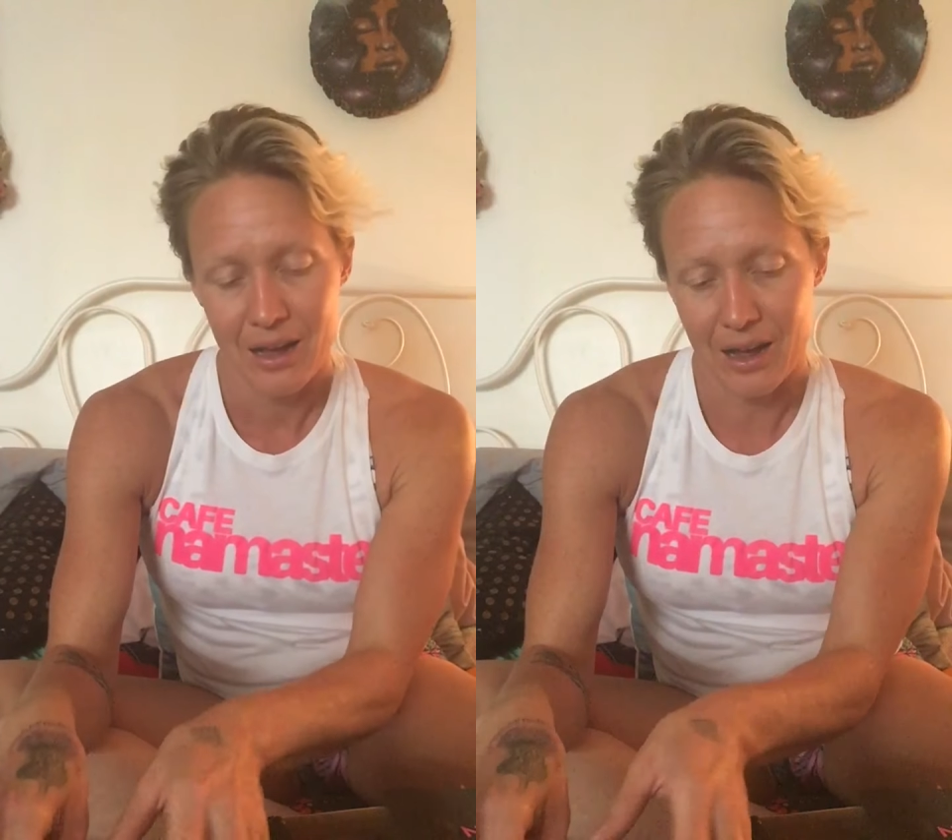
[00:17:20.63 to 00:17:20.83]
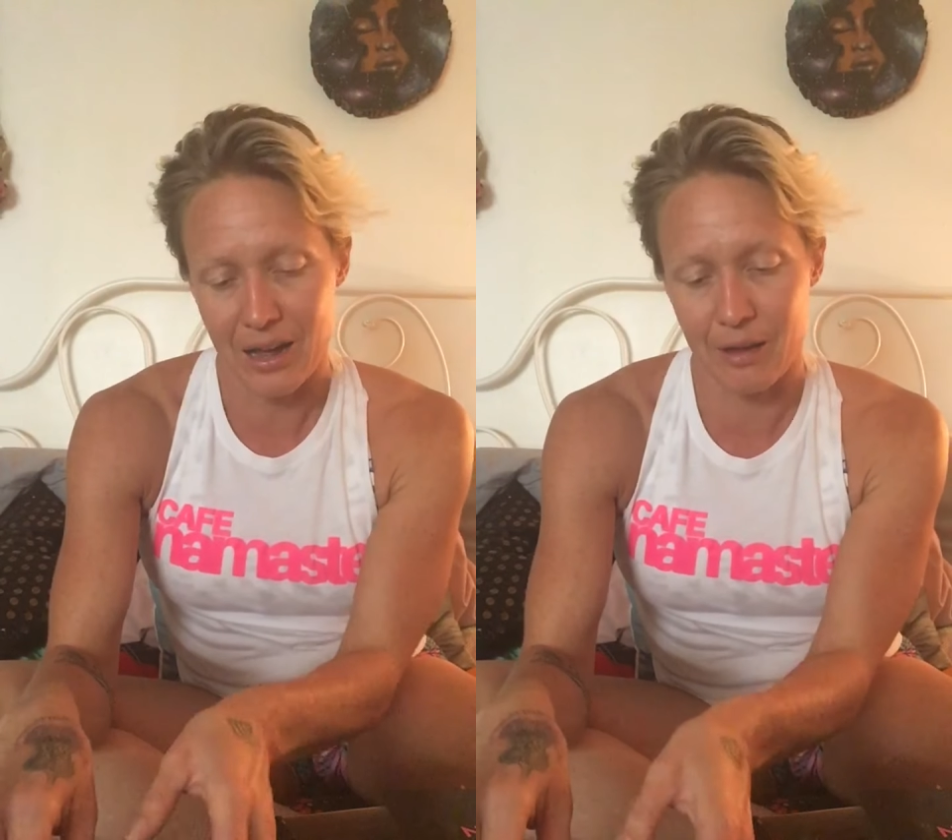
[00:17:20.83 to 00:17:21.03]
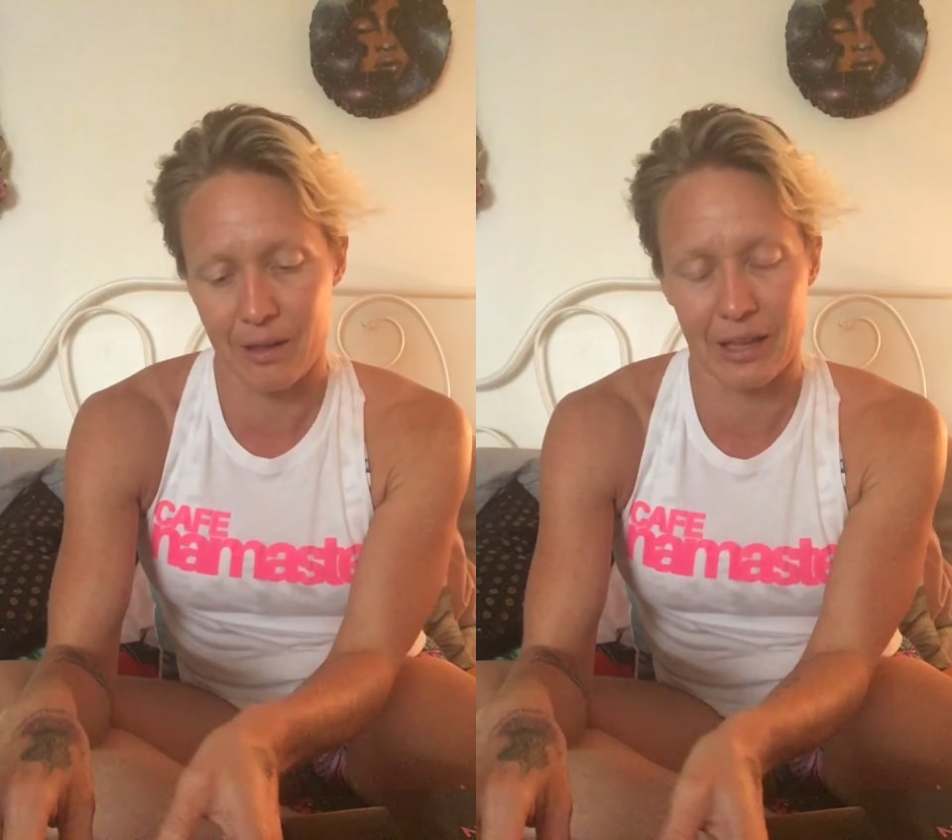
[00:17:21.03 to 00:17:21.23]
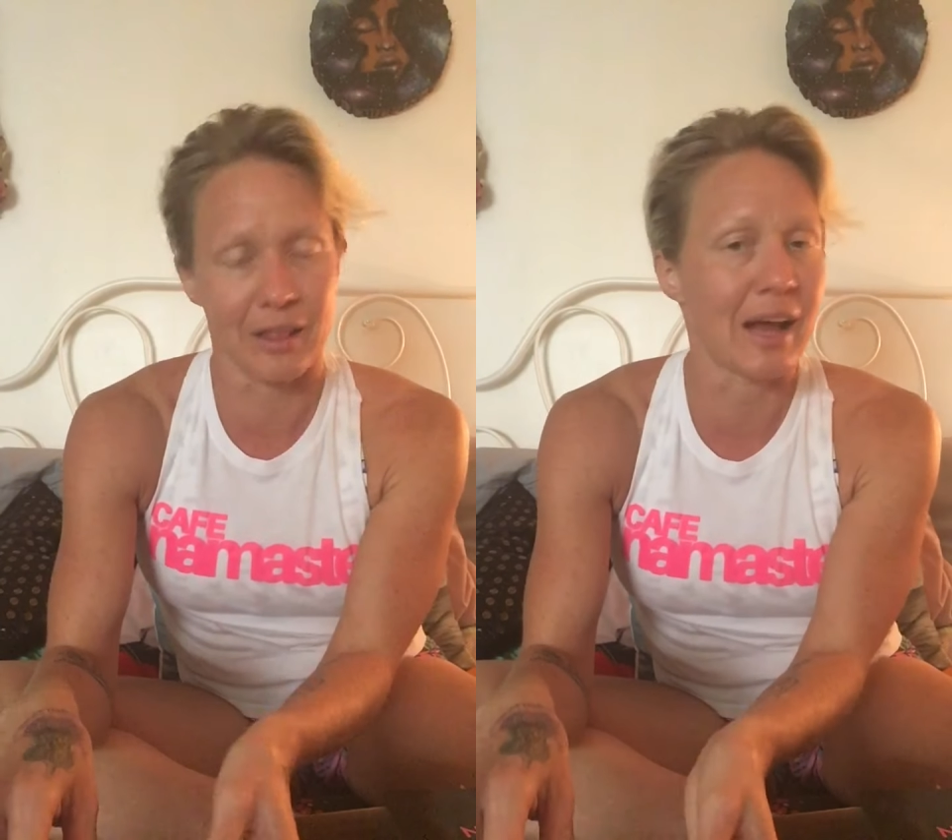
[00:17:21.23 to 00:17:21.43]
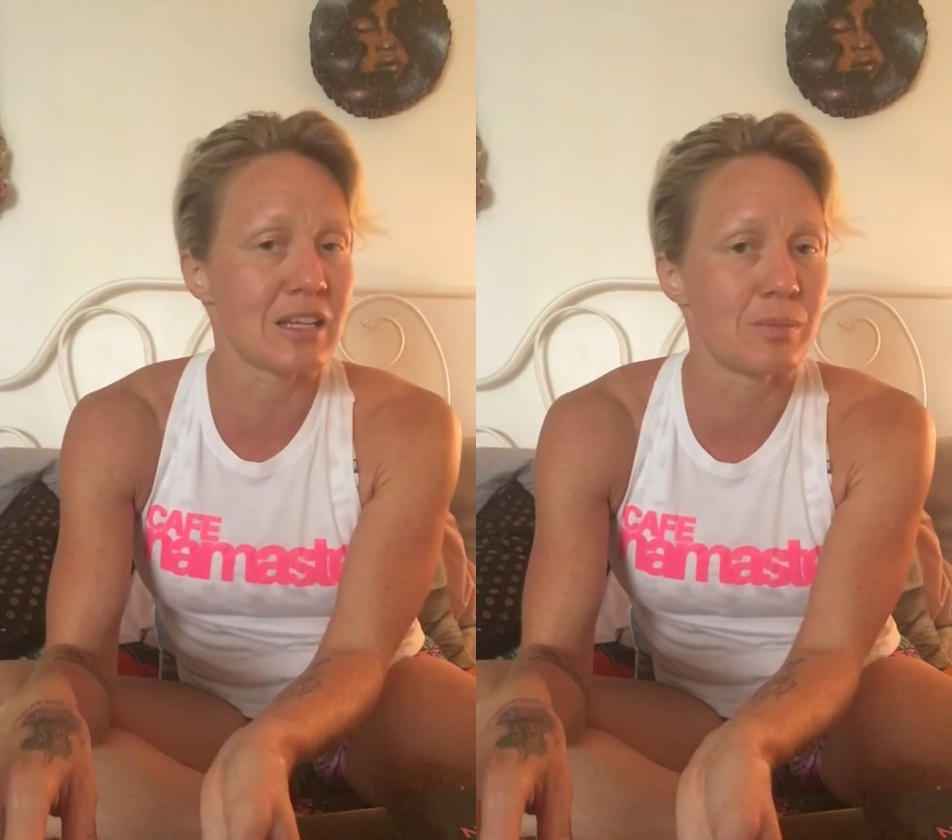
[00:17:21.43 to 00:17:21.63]
Like
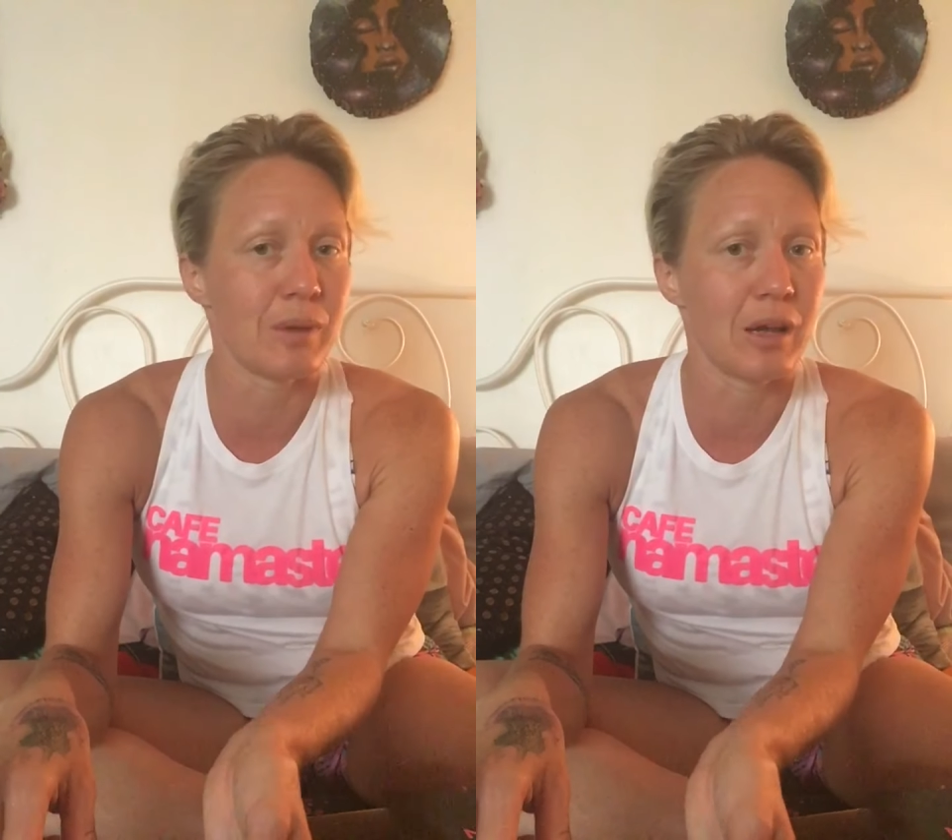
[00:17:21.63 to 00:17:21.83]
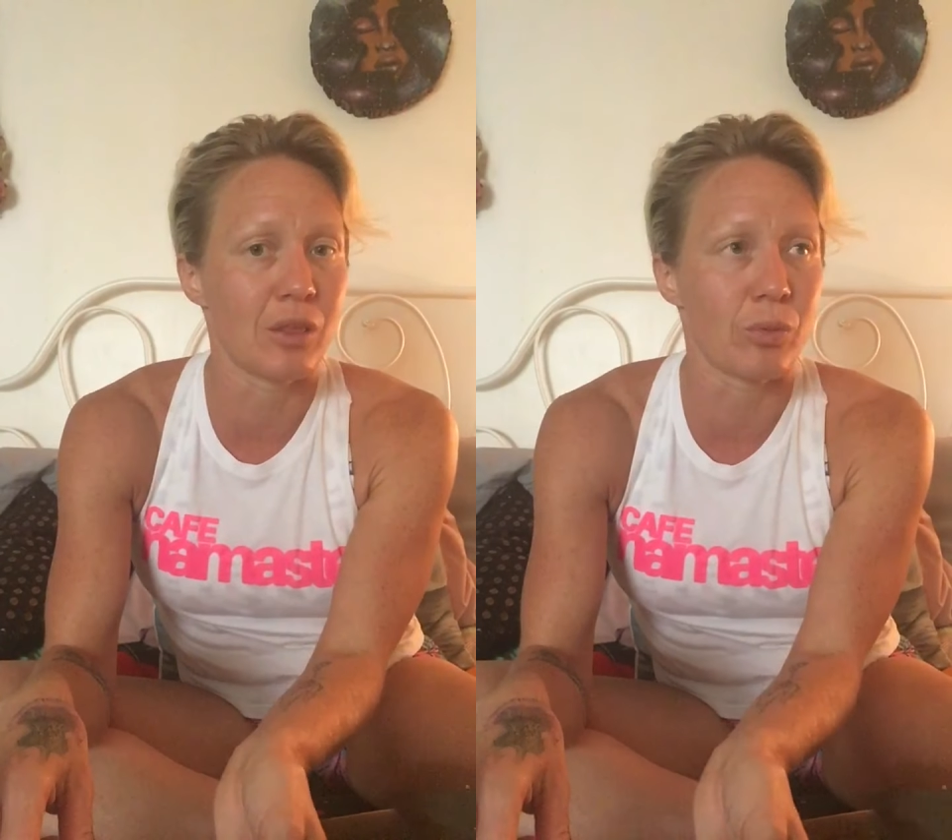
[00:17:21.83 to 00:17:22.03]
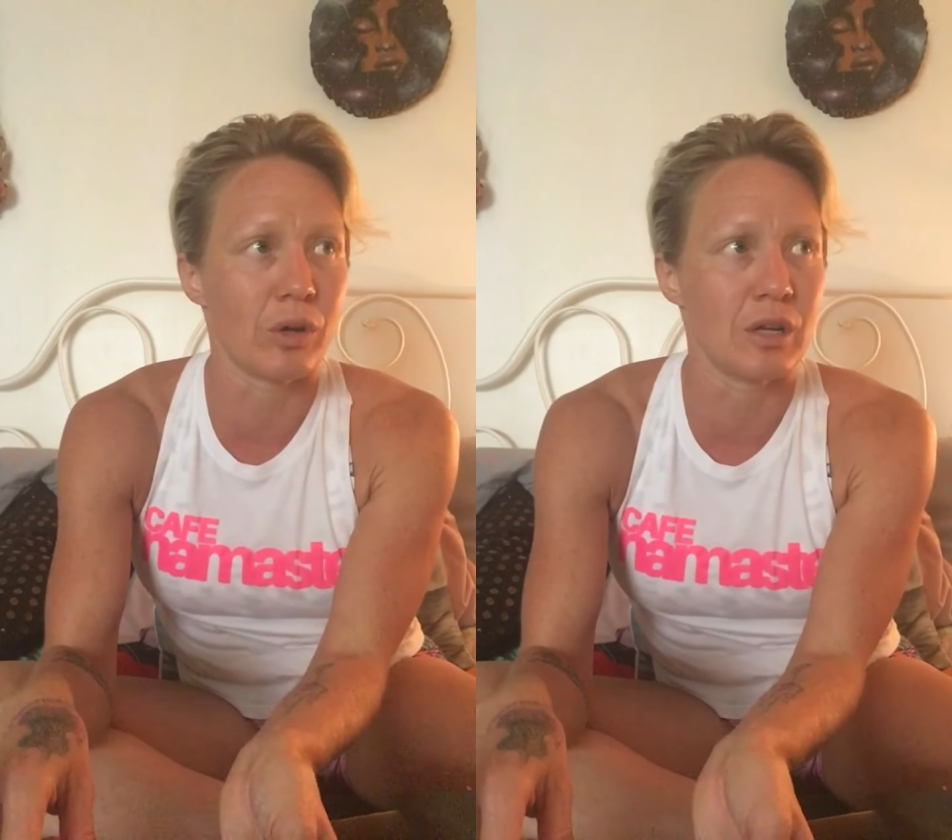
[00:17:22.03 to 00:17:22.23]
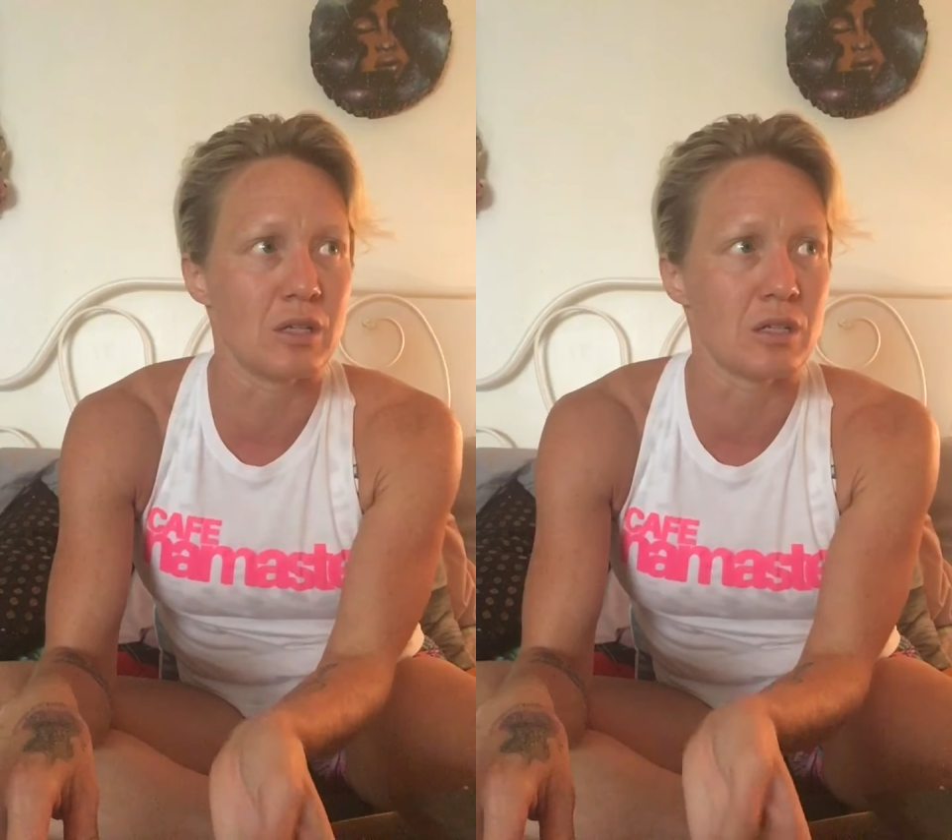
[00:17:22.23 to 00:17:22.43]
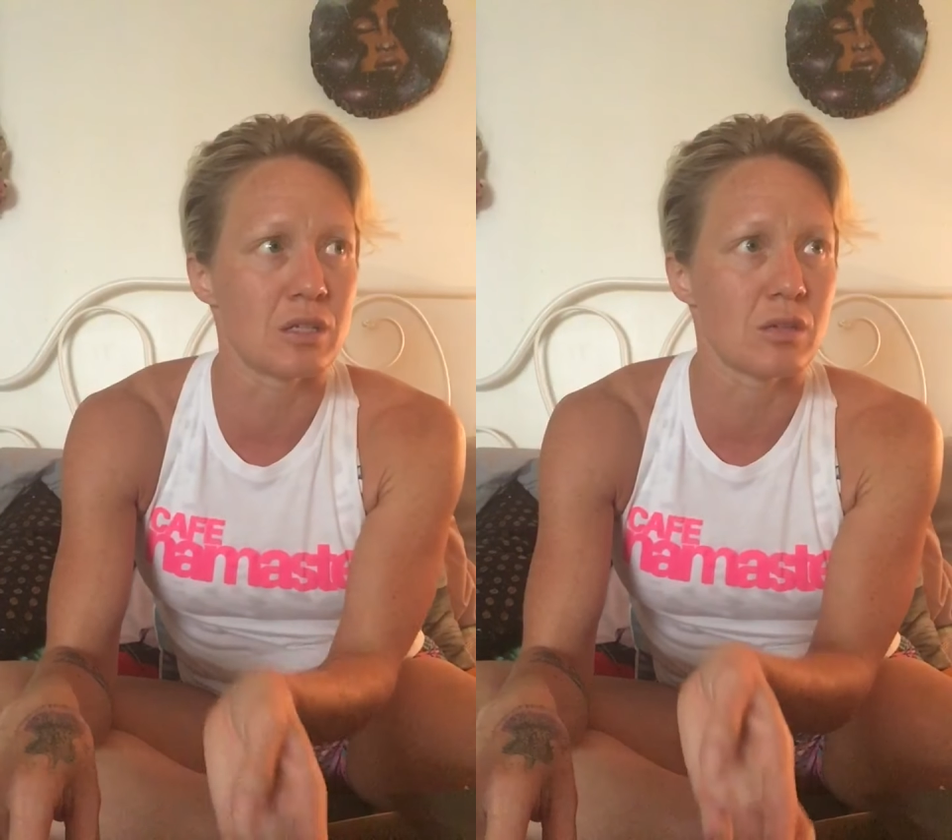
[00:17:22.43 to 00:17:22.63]
last month
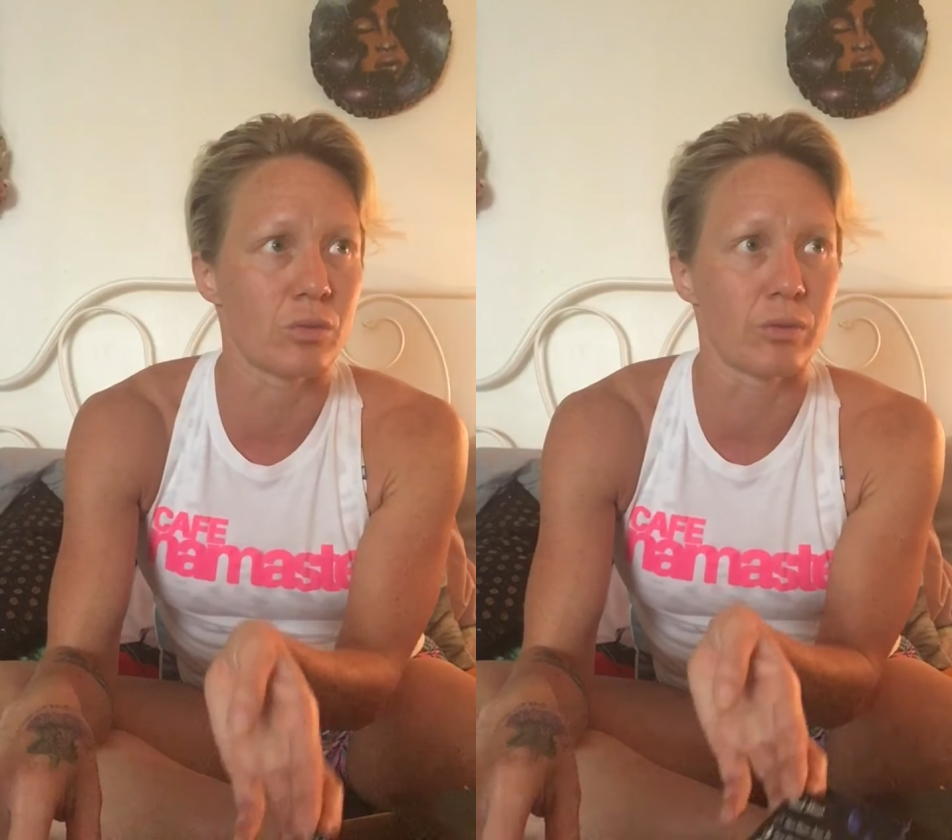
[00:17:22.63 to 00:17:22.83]
was